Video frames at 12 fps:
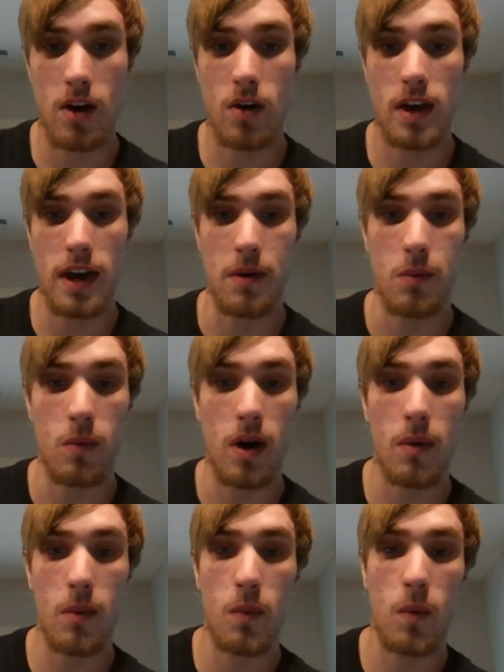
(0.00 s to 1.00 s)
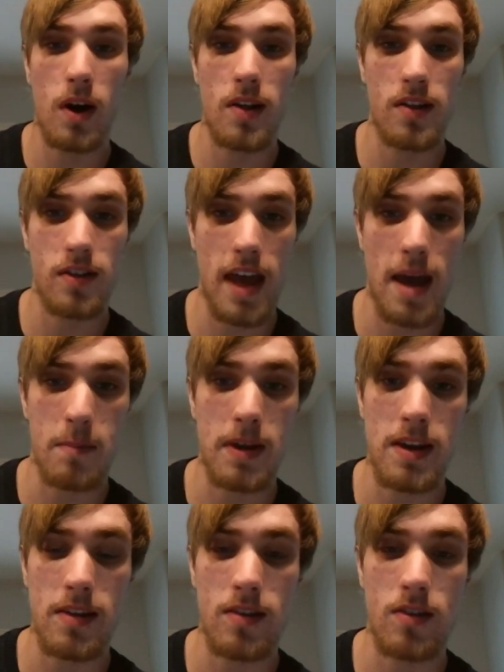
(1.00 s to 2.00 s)
okay, what was that
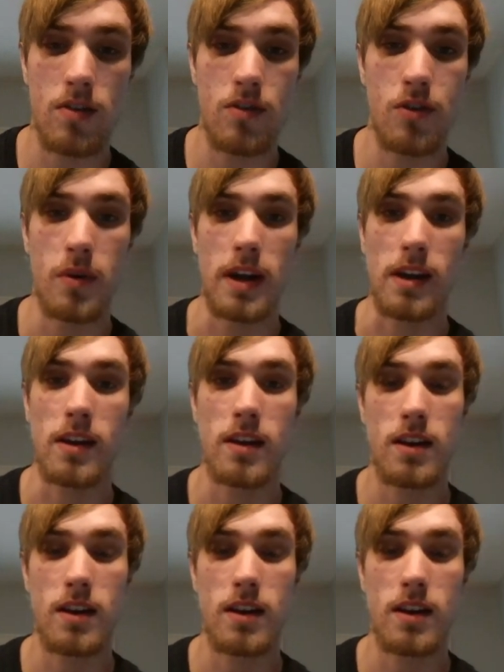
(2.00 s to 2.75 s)
piece doing?